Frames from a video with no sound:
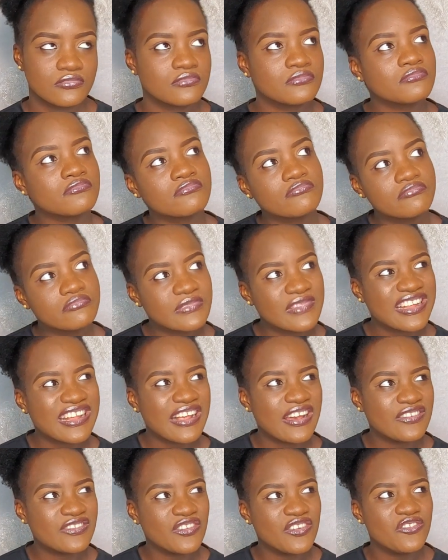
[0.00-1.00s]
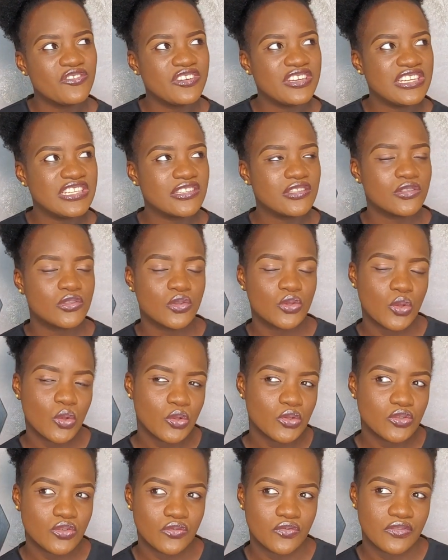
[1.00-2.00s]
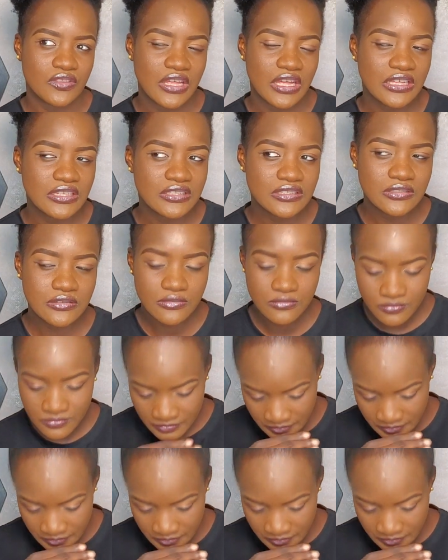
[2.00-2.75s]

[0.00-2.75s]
I've not really thought of that.